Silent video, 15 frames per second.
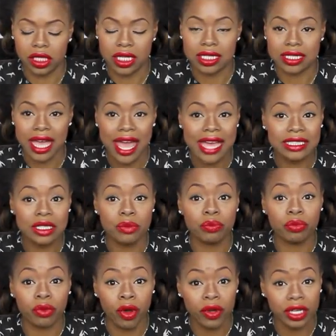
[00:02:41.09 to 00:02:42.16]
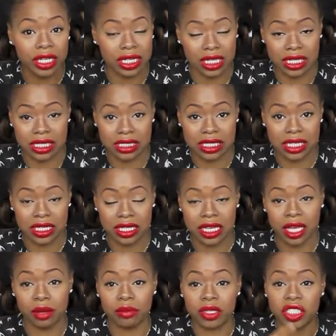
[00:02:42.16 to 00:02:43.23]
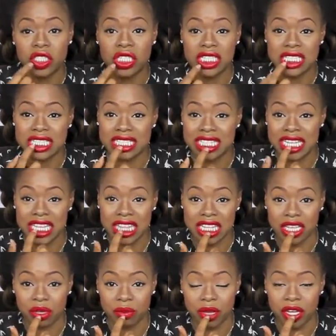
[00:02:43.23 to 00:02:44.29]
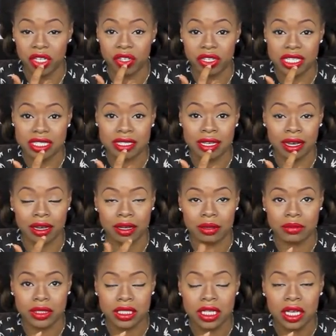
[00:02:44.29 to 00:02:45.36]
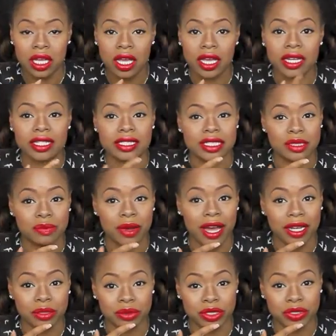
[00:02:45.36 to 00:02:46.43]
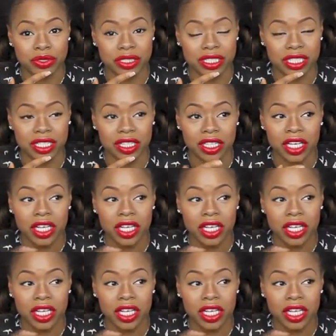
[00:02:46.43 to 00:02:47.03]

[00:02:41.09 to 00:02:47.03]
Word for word: he hasn't broken any teeth yet, but you can see them under his gums, and it's his bottom two teeth.